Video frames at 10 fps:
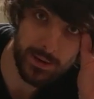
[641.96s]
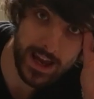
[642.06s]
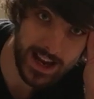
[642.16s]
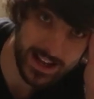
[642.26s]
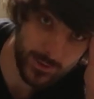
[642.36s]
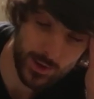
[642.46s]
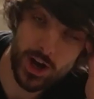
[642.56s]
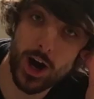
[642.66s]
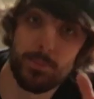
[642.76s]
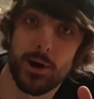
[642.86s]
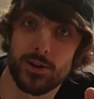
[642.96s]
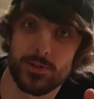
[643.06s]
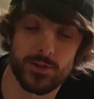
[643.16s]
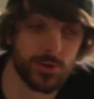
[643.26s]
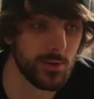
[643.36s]
to be heading to a car park
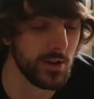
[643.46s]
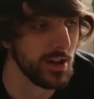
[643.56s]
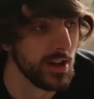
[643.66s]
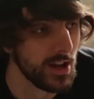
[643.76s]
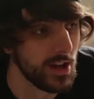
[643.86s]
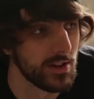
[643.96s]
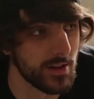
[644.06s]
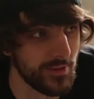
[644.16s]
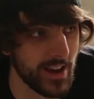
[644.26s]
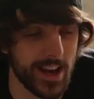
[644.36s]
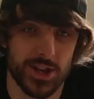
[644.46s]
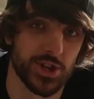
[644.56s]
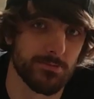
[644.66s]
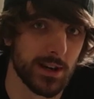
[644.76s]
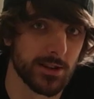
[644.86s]
soon to fit an
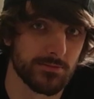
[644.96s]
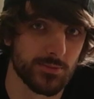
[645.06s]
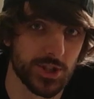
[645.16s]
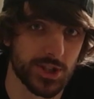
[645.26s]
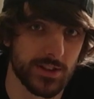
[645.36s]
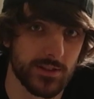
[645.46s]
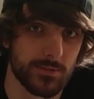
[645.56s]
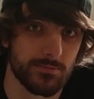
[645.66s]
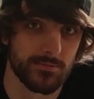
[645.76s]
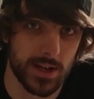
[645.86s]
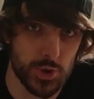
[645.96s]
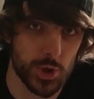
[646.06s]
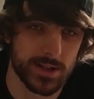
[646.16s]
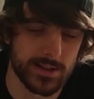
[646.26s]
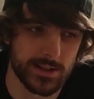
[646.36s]
engine mount, which is
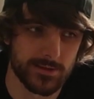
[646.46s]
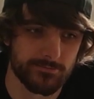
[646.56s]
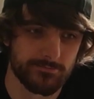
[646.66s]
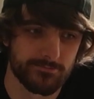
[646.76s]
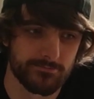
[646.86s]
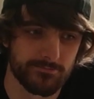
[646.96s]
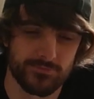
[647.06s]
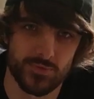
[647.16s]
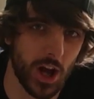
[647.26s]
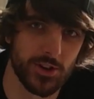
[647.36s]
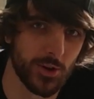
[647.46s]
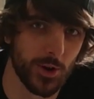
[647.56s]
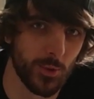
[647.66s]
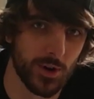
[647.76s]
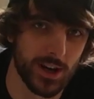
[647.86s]
interesting. I don't
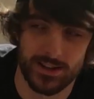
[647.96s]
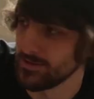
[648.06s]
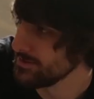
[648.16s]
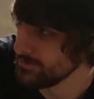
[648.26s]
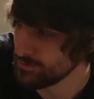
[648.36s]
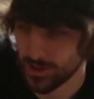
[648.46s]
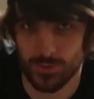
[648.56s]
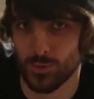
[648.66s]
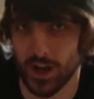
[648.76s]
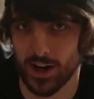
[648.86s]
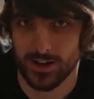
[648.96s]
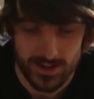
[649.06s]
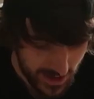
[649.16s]
know why, but we are.